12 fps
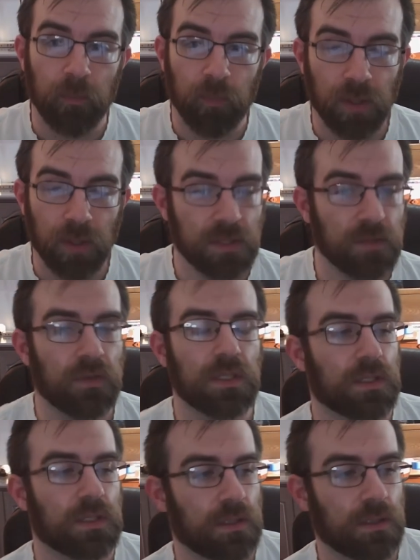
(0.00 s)
parts of
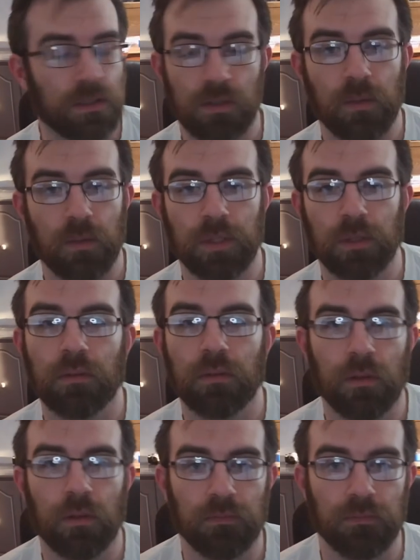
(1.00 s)
his description
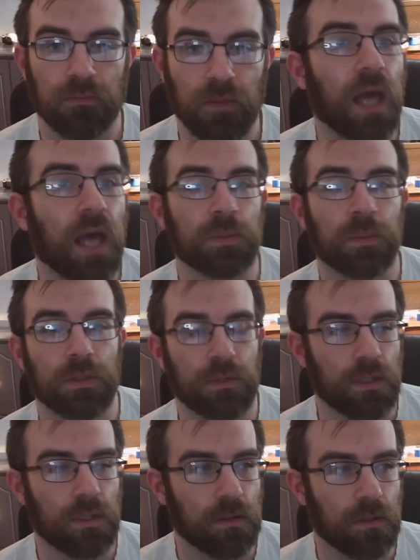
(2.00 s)
of
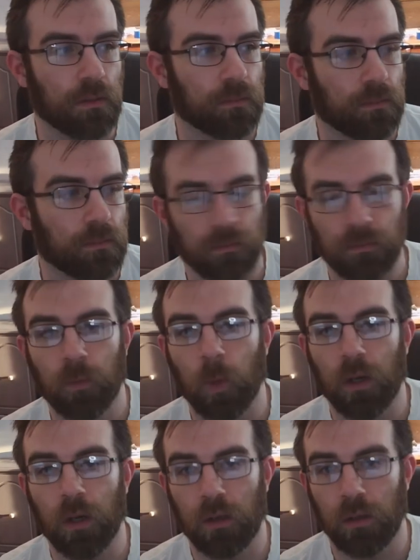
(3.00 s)
Asperger's syndrome
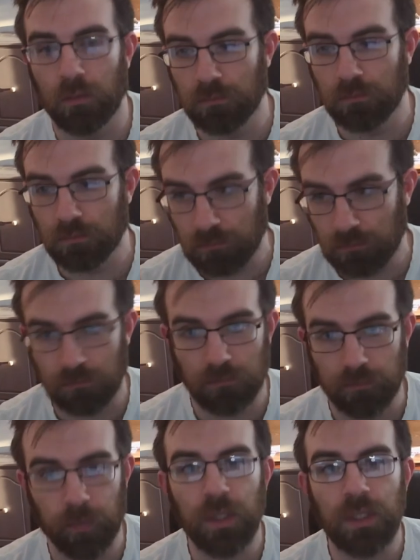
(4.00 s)
were
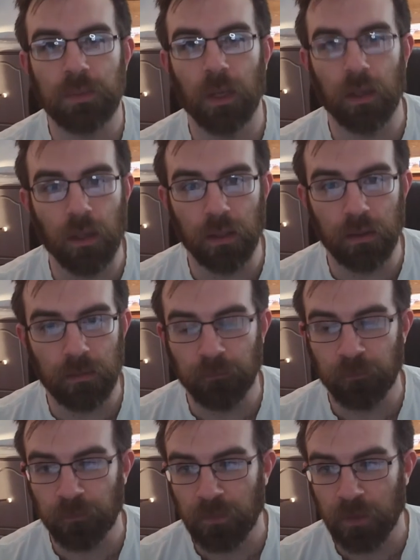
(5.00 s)
pretty spot on.
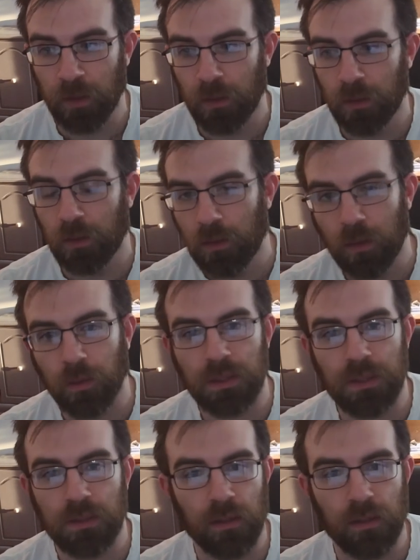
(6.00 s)

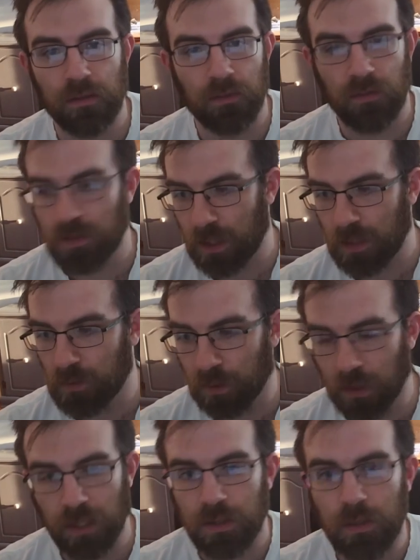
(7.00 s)
Noticed that these kids
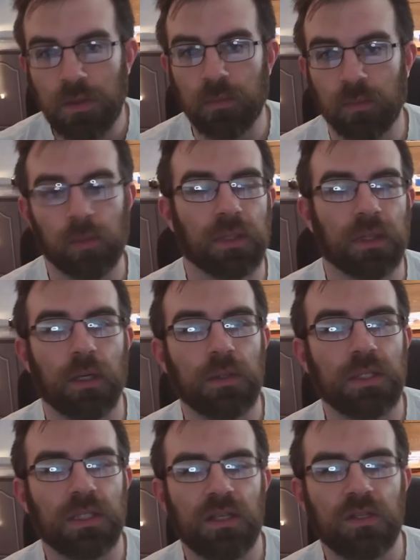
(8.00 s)
were less sociable, but there
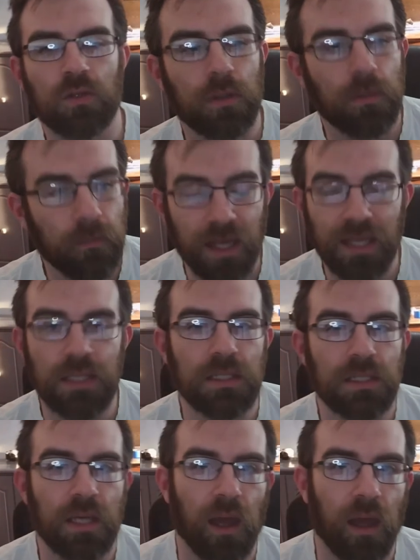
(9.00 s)
was a
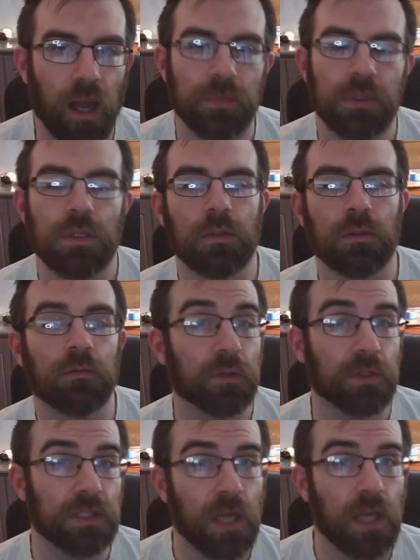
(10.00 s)
tremendous aptitude for
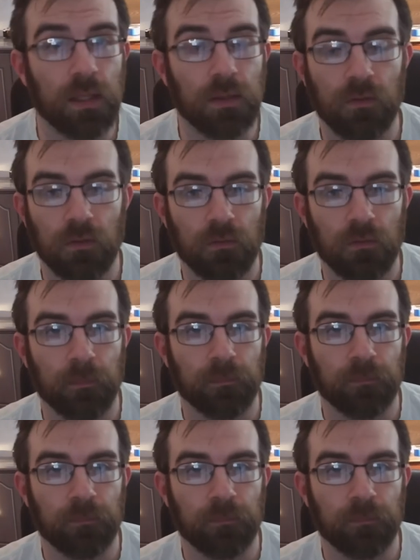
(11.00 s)
the sciences.